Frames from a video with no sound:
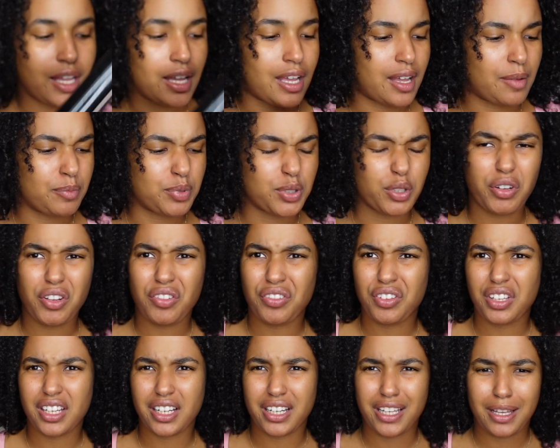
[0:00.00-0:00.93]
I'm sorry if
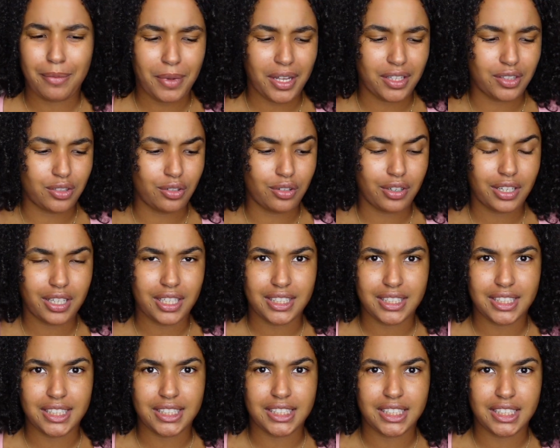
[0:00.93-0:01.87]
you can hear my dog.
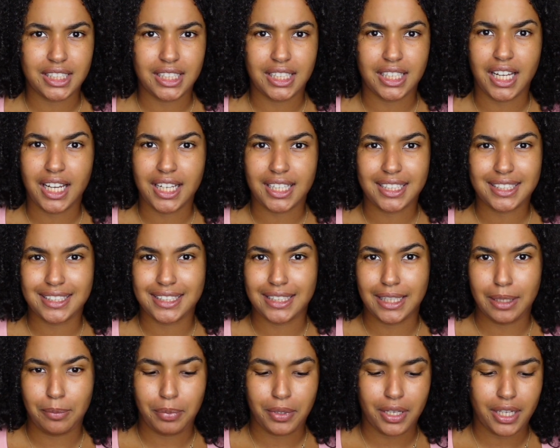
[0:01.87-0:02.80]
He's literally like
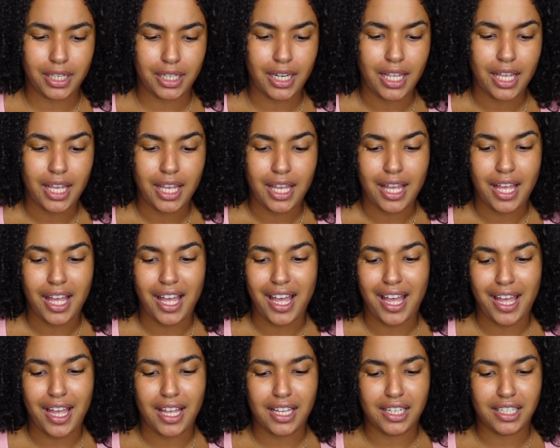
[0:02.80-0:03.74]
sleeping
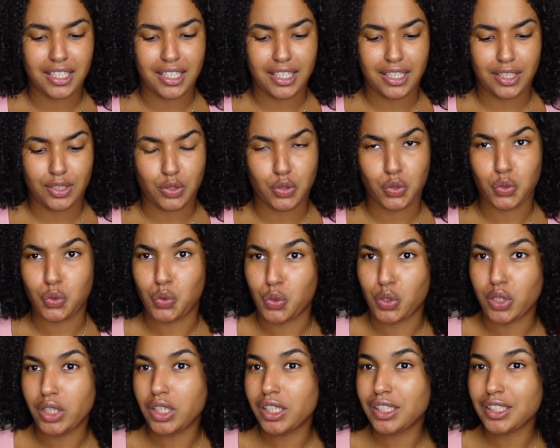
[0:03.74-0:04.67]
and he
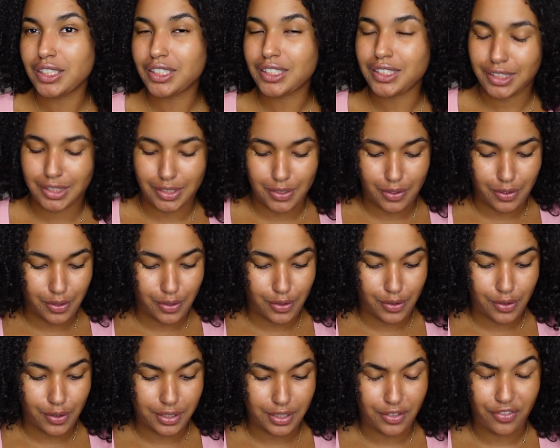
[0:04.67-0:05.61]
snores. So
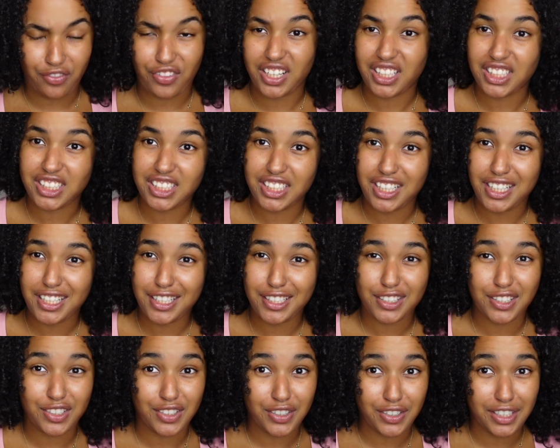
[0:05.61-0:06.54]
he's a Frenchie,
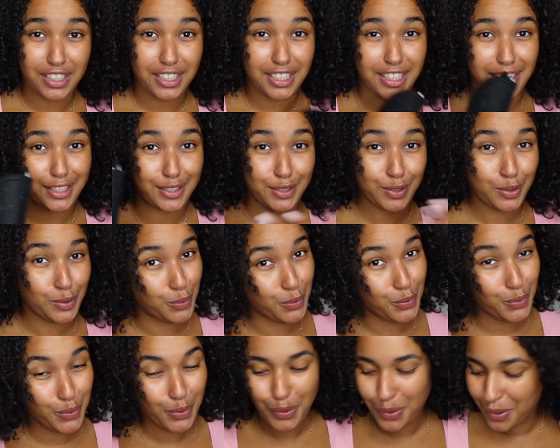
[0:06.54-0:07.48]
so they
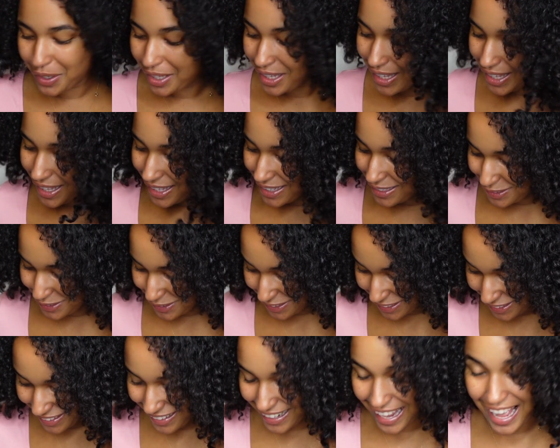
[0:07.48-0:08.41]
snore. So
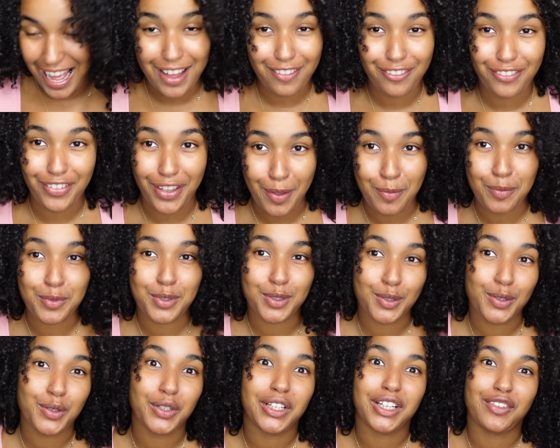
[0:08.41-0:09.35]
you're gonna have him
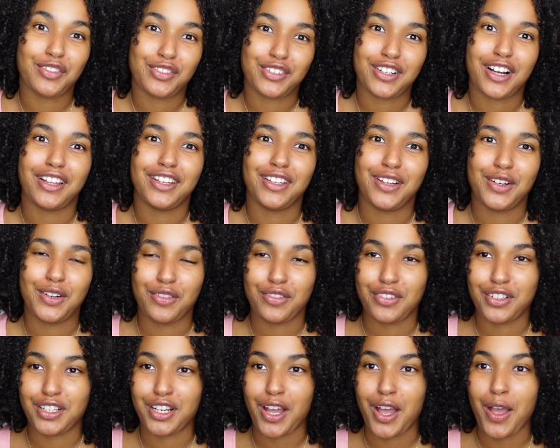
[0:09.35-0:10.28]
snoring throughout the whole
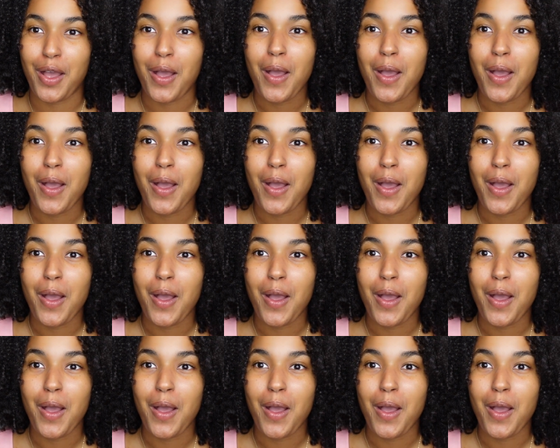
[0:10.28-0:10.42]
video.